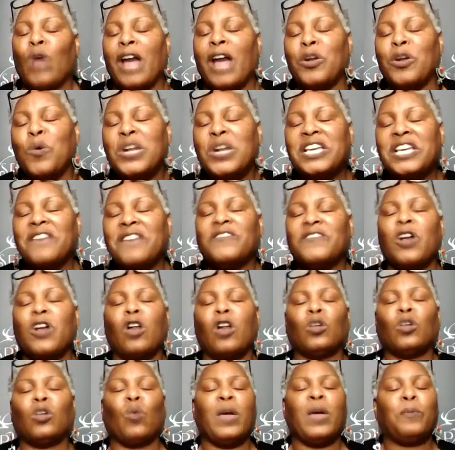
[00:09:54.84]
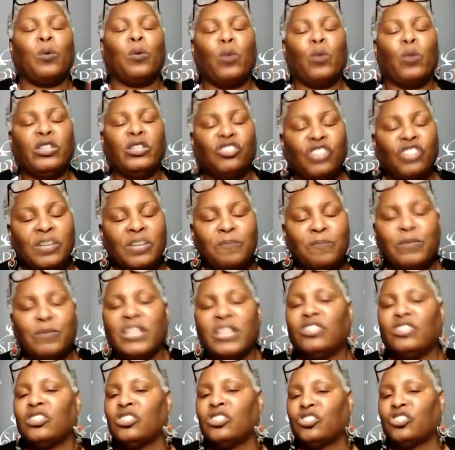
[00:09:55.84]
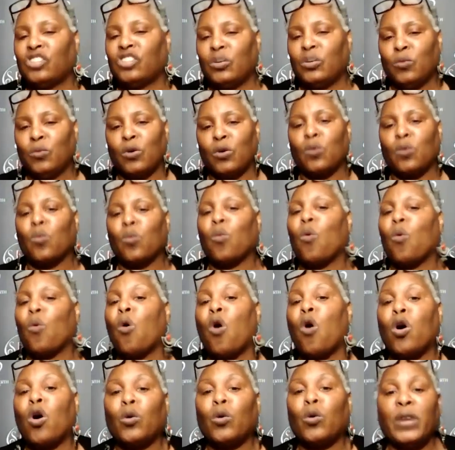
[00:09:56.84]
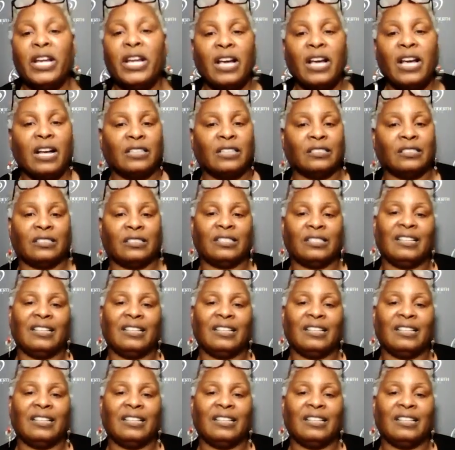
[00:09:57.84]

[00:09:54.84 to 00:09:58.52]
I don't want to give it all away, but when she mentioned she were warriors,